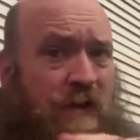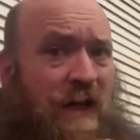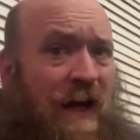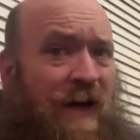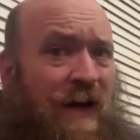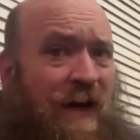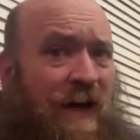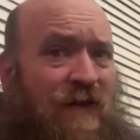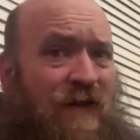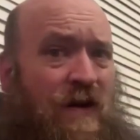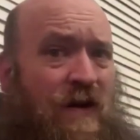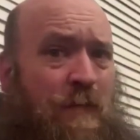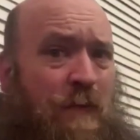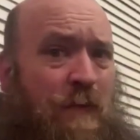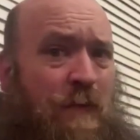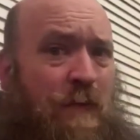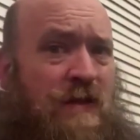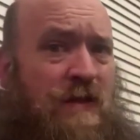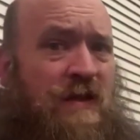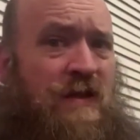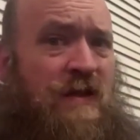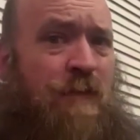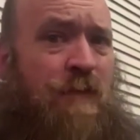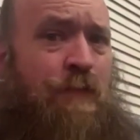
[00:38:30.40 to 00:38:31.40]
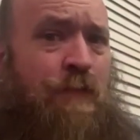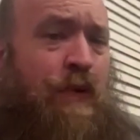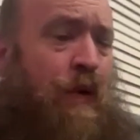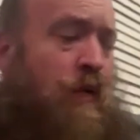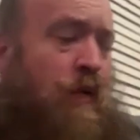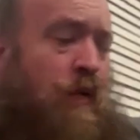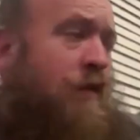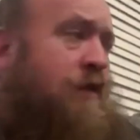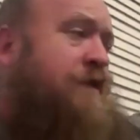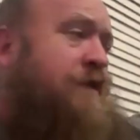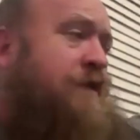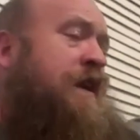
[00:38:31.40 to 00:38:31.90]
I very much
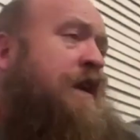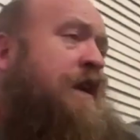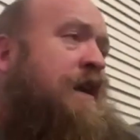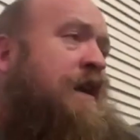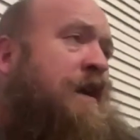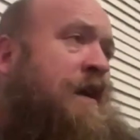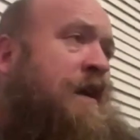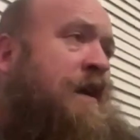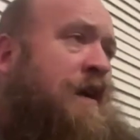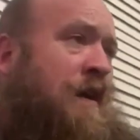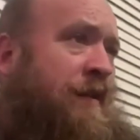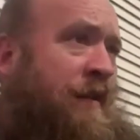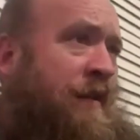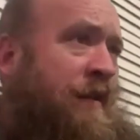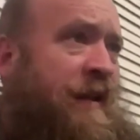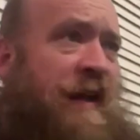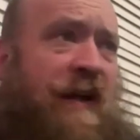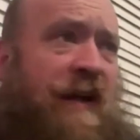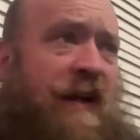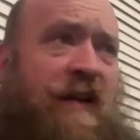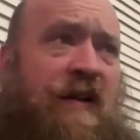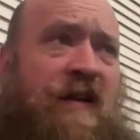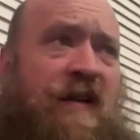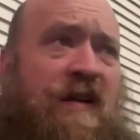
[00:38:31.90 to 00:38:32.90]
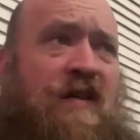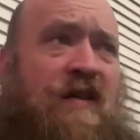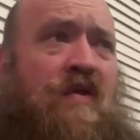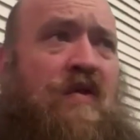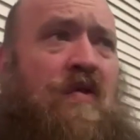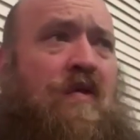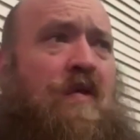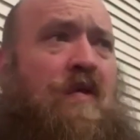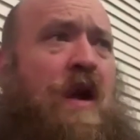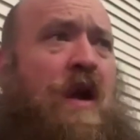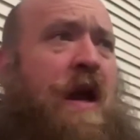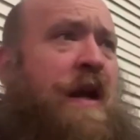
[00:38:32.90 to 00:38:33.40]
support. They got
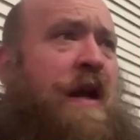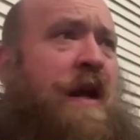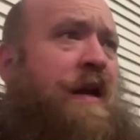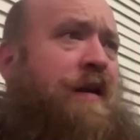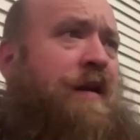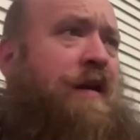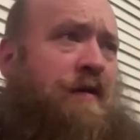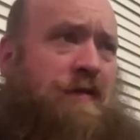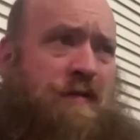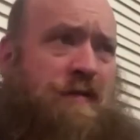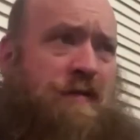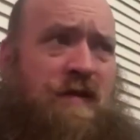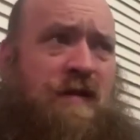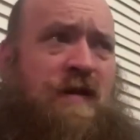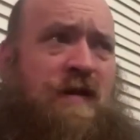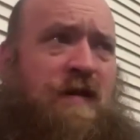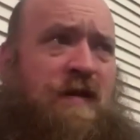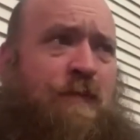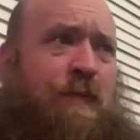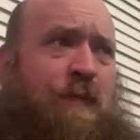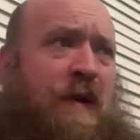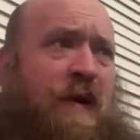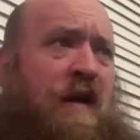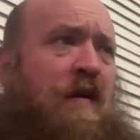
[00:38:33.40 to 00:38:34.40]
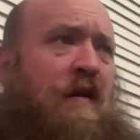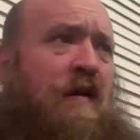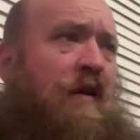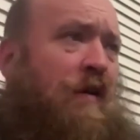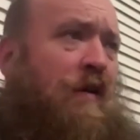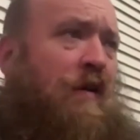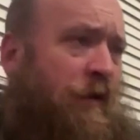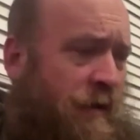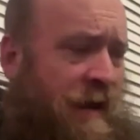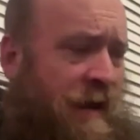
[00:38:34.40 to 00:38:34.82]
great apparel,